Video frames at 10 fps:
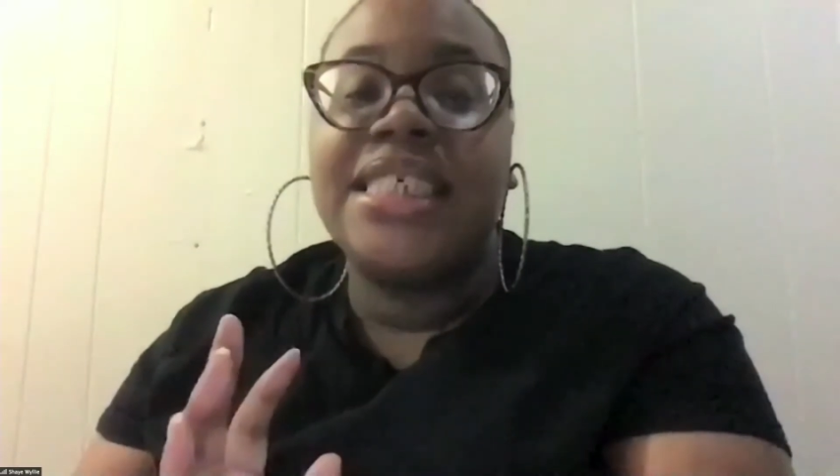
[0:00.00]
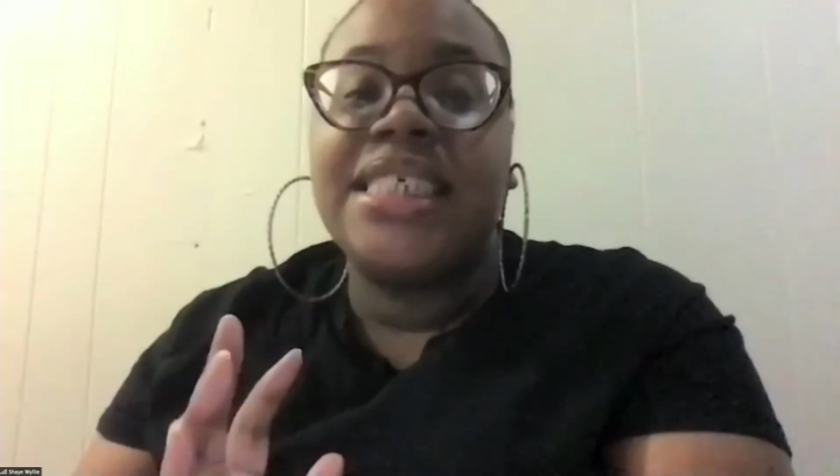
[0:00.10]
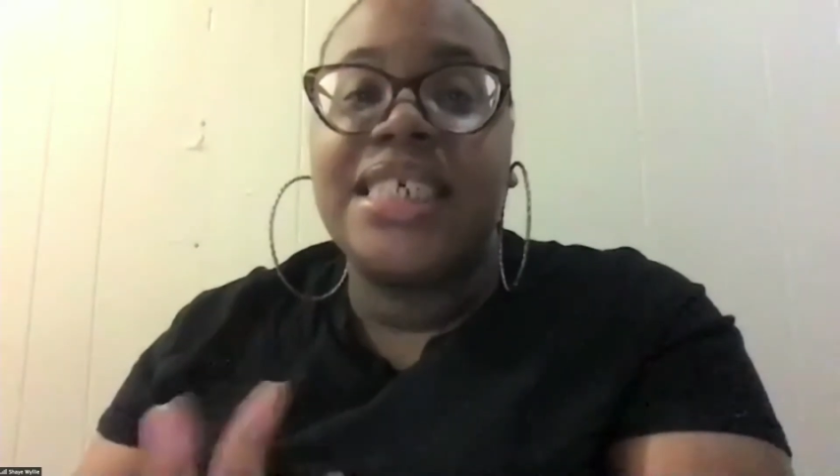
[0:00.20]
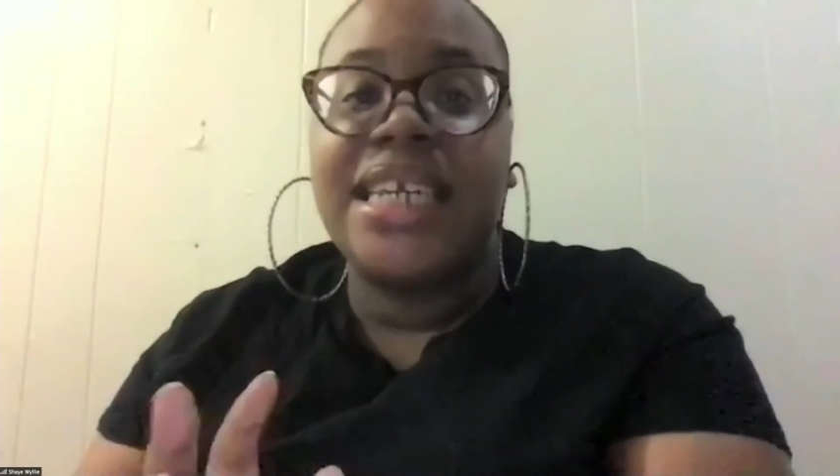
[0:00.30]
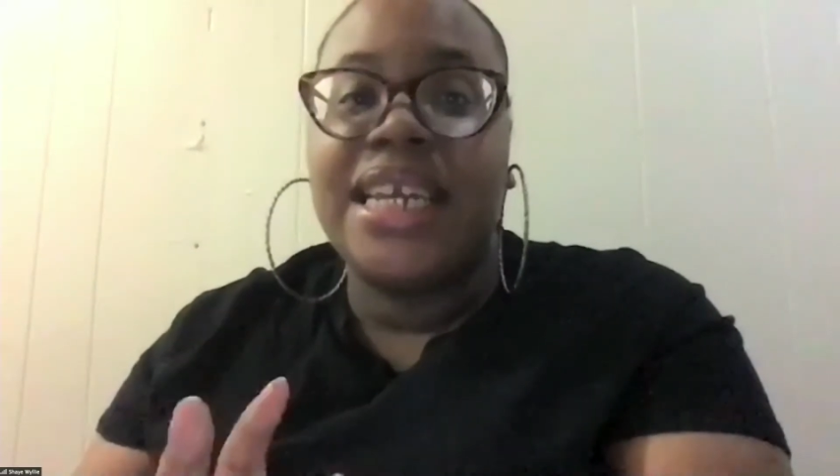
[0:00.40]

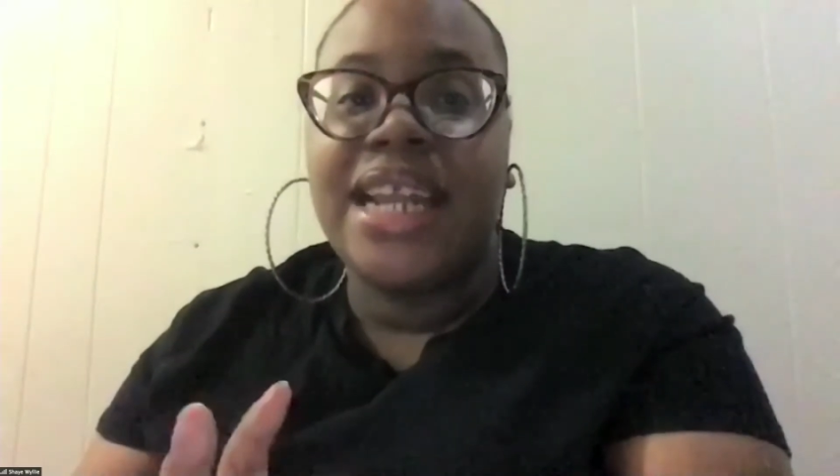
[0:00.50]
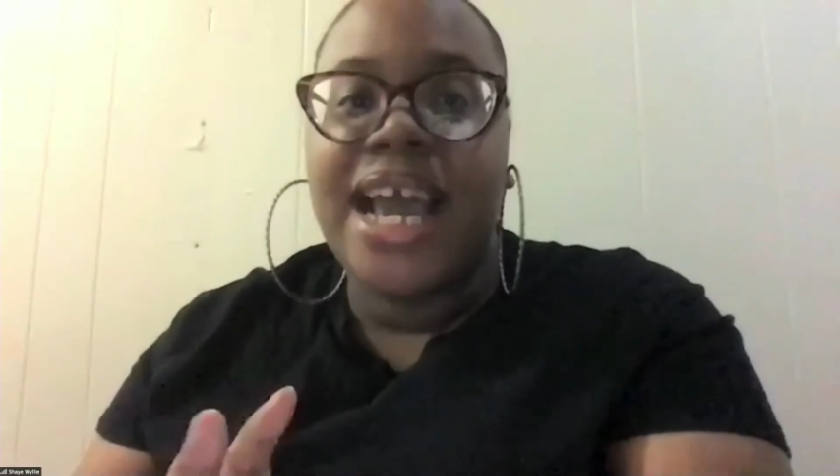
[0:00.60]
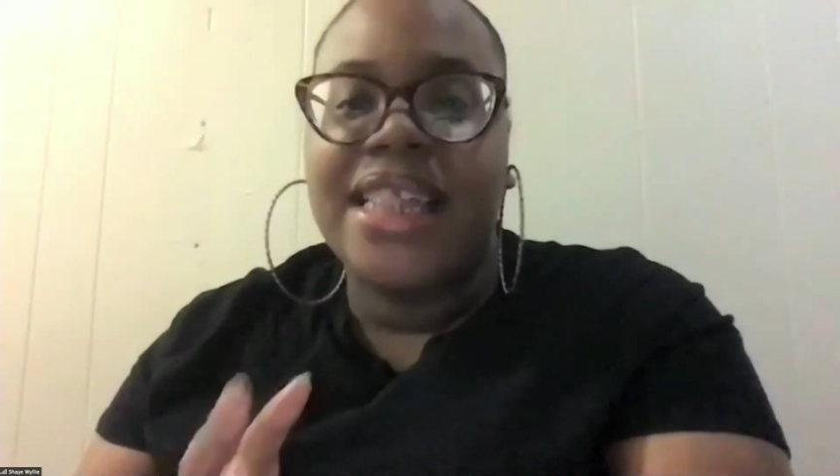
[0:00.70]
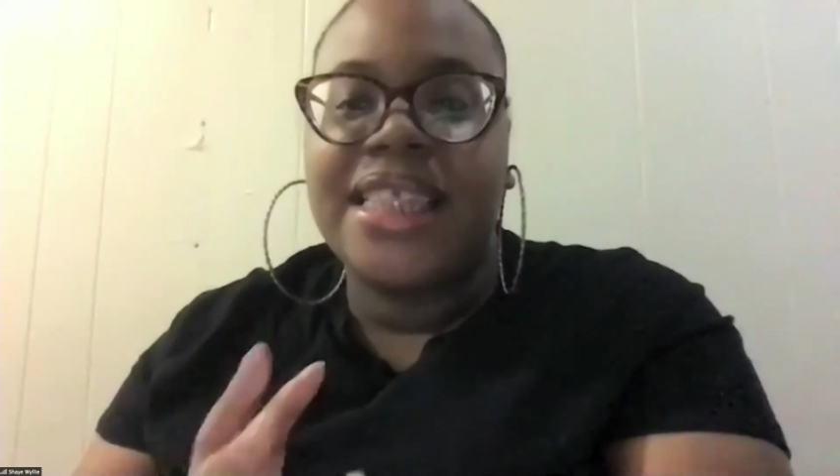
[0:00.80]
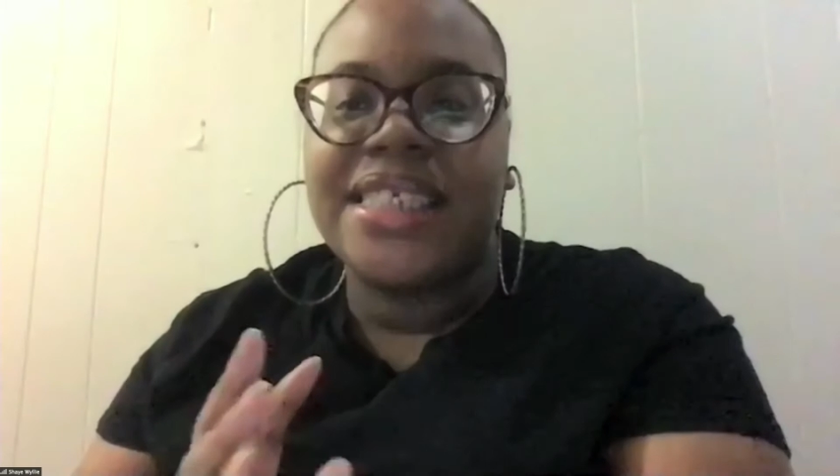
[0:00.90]
scene
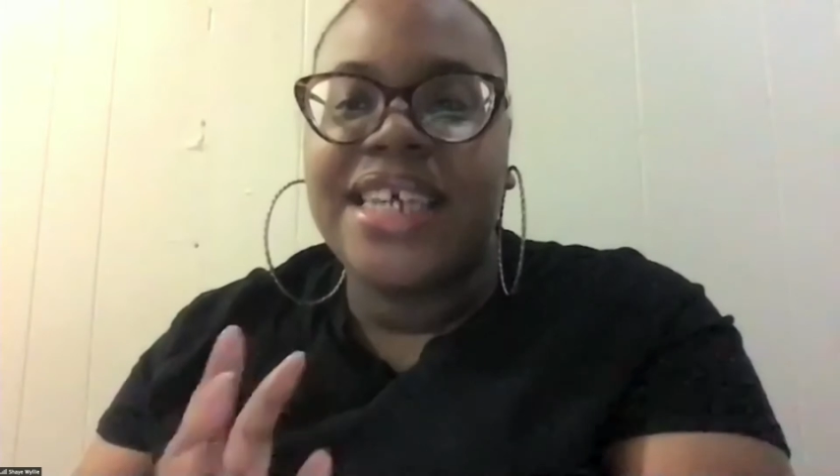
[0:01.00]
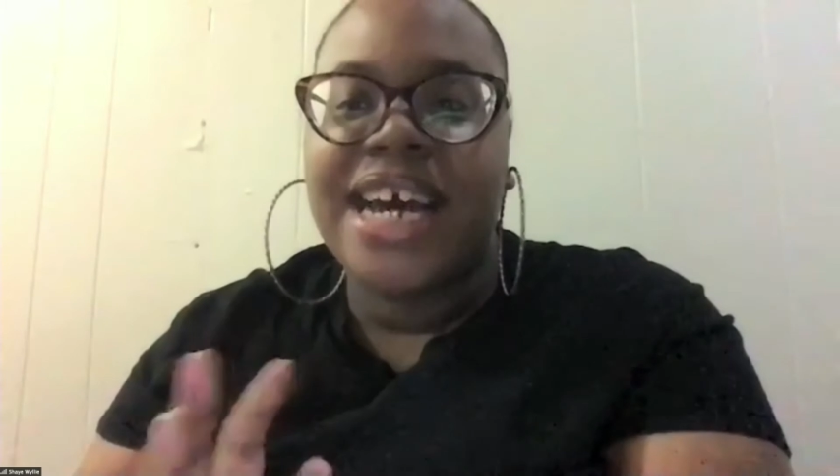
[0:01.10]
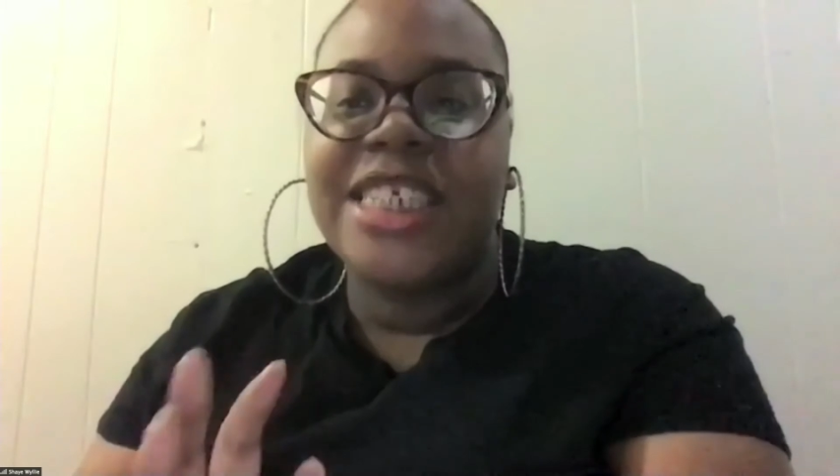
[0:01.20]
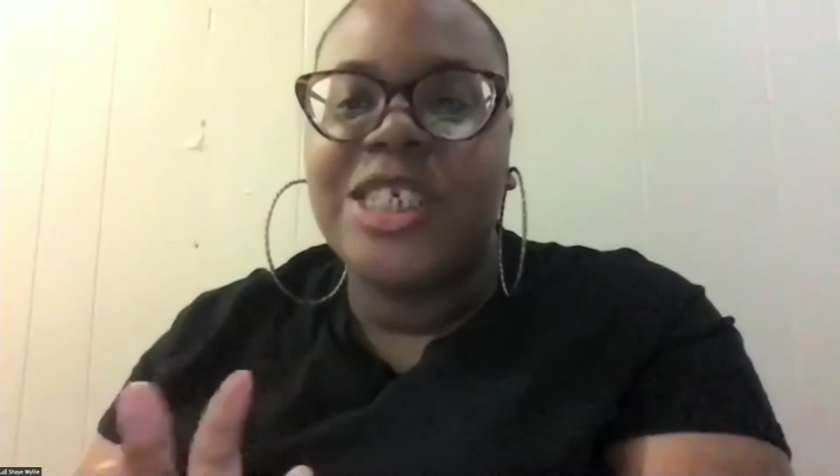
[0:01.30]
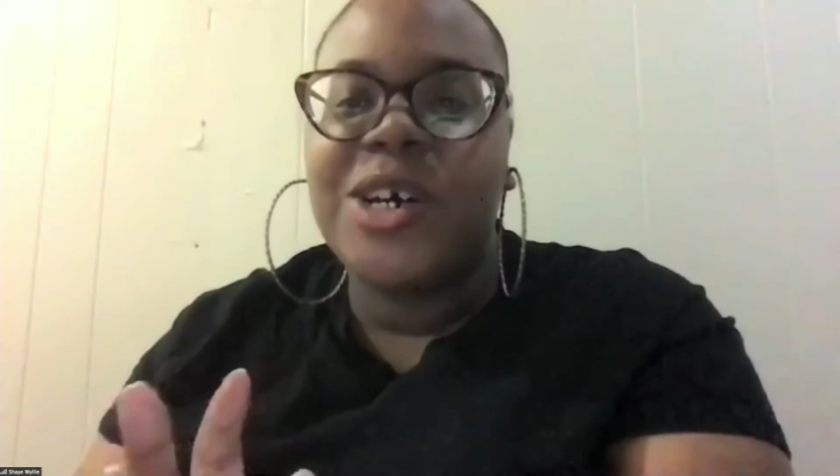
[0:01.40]
at the
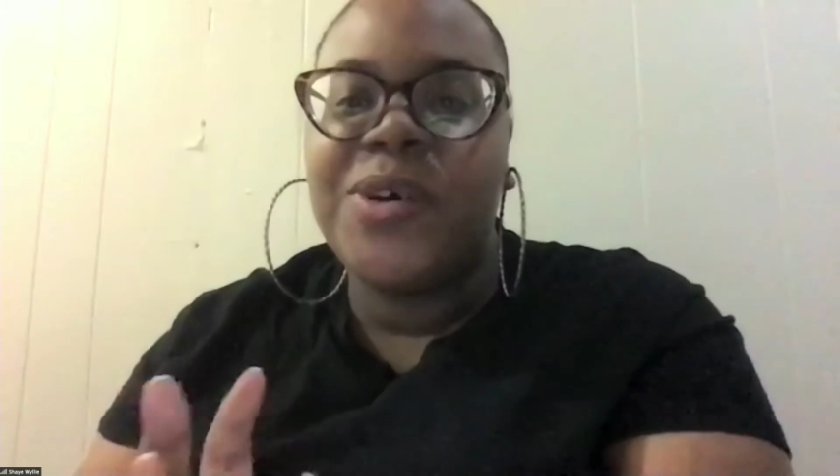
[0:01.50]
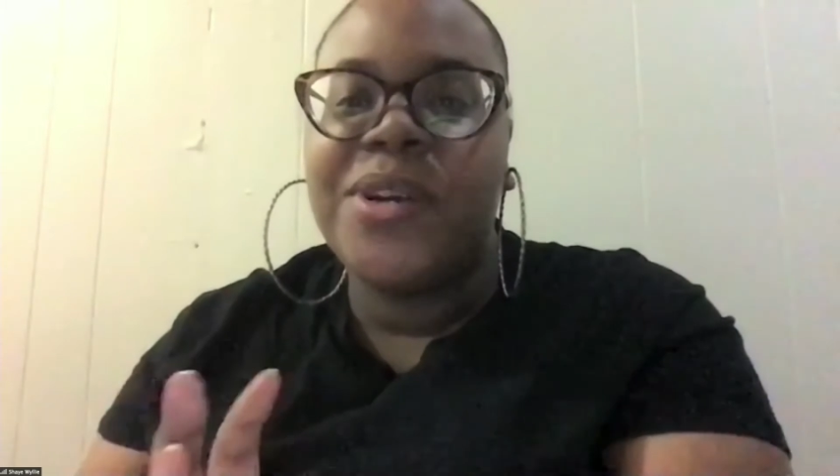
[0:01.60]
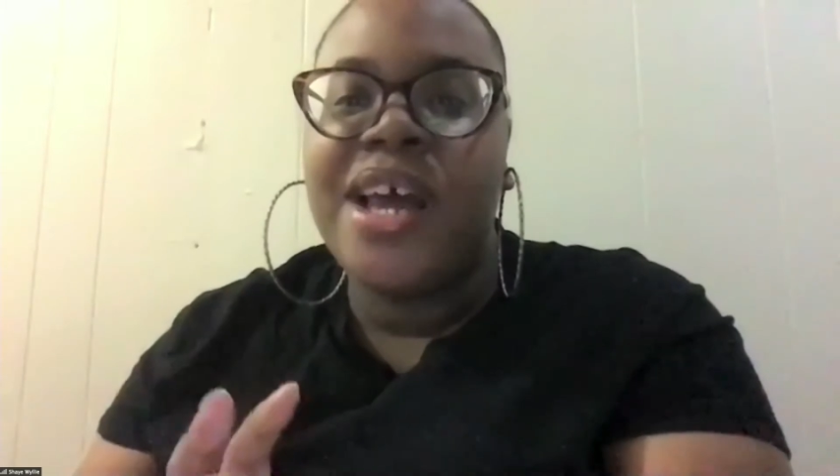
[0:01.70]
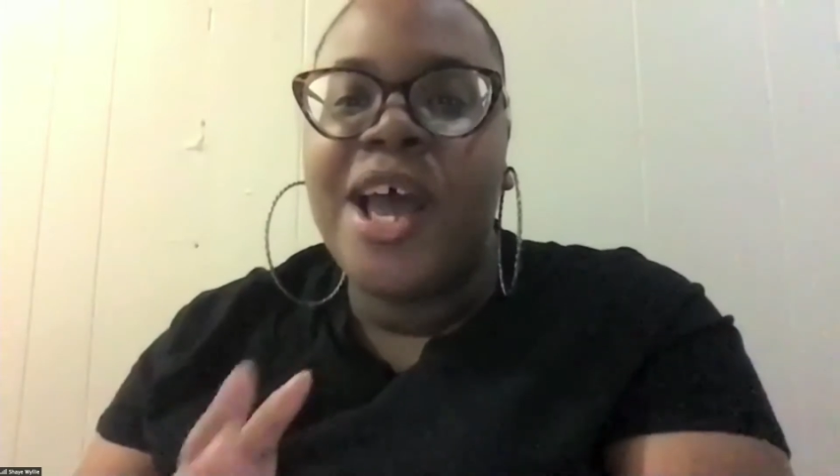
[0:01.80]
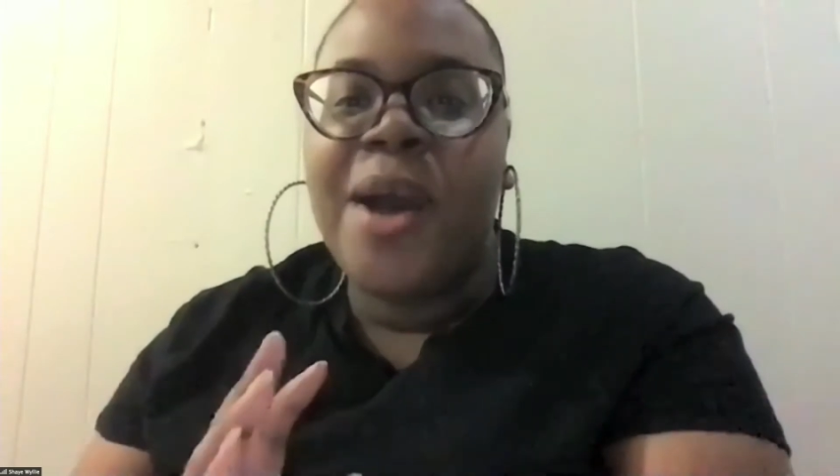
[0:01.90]
Sky Zone.